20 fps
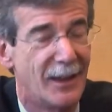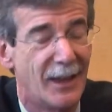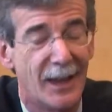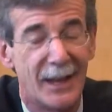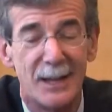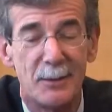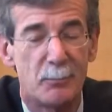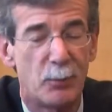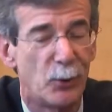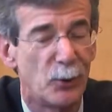And
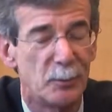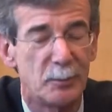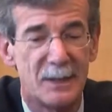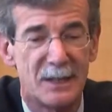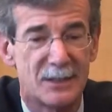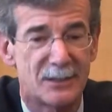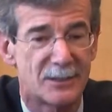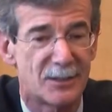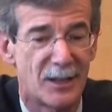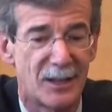he pulled me
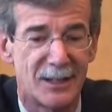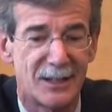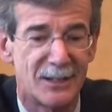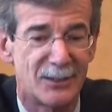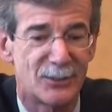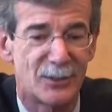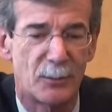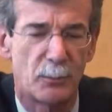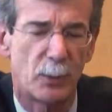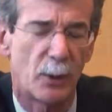aside and he
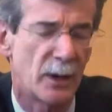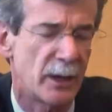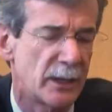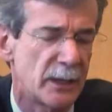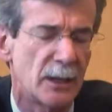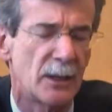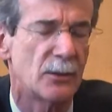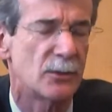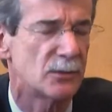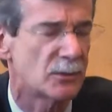said, "Brian,
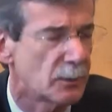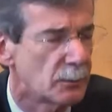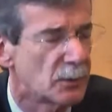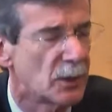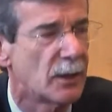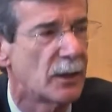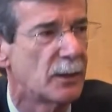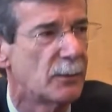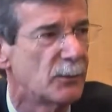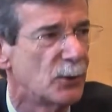you know,
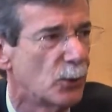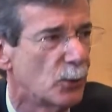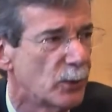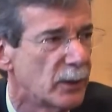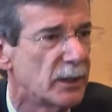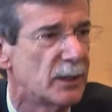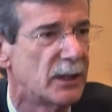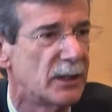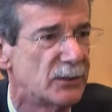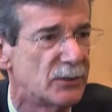sometime you'll
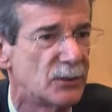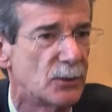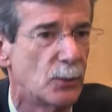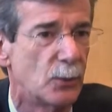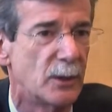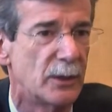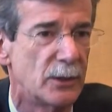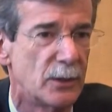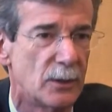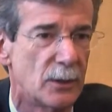realize that
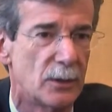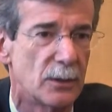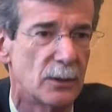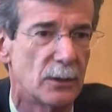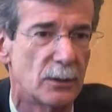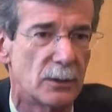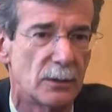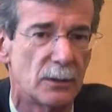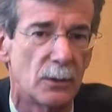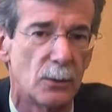when
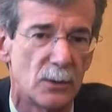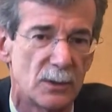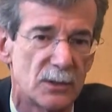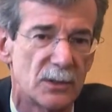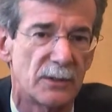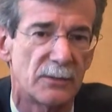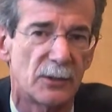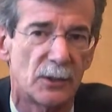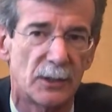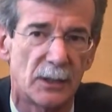you're doing
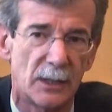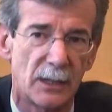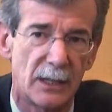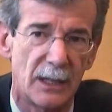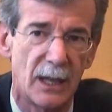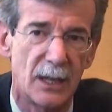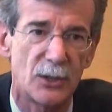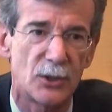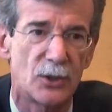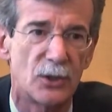civil
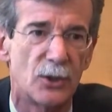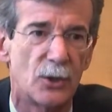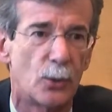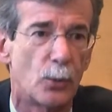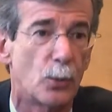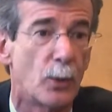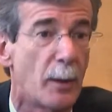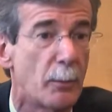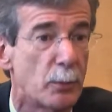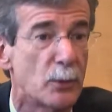litigation, you're
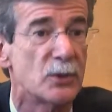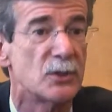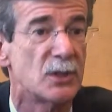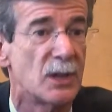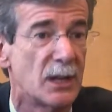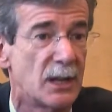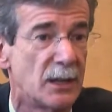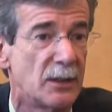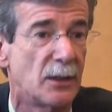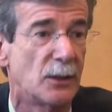
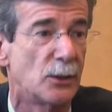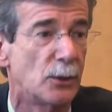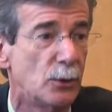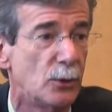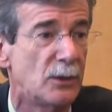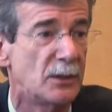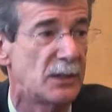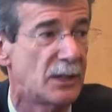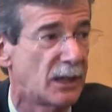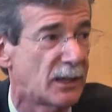representing the
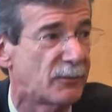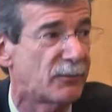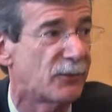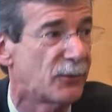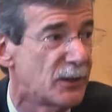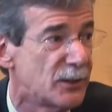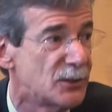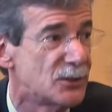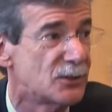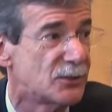lunatic
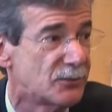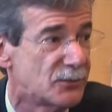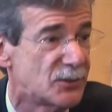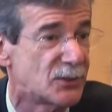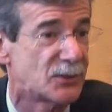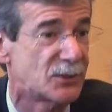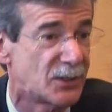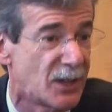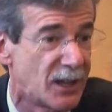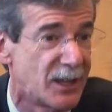fringe of
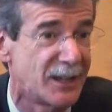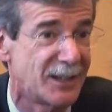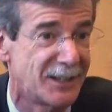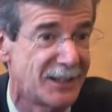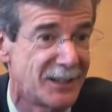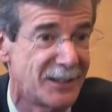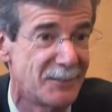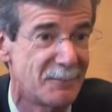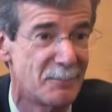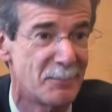
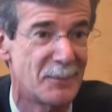society."